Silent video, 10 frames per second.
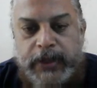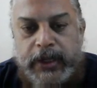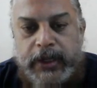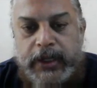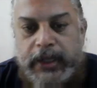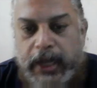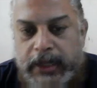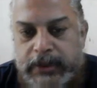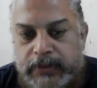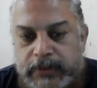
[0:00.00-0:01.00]

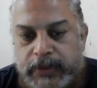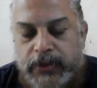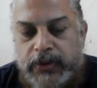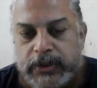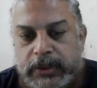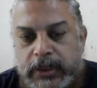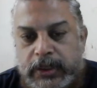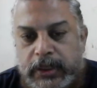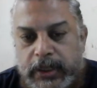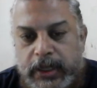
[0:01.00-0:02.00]
class, because
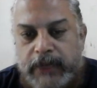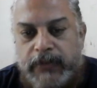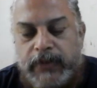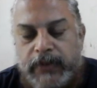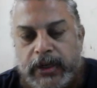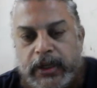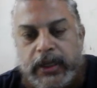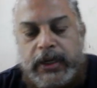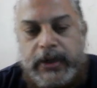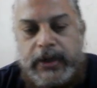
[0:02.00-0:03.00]
here we will
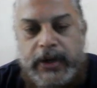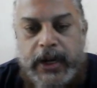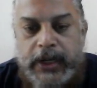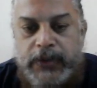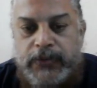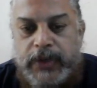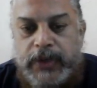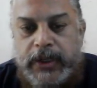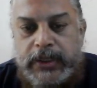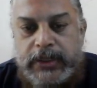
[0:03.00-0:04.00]
try to
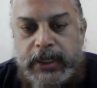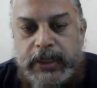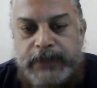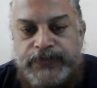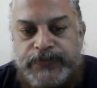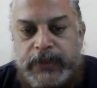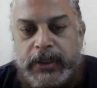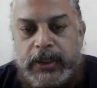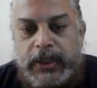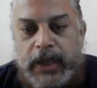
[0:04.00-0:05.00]
understand
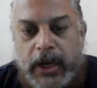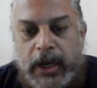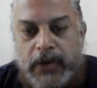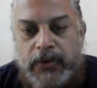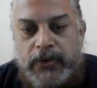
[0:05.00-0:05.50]
how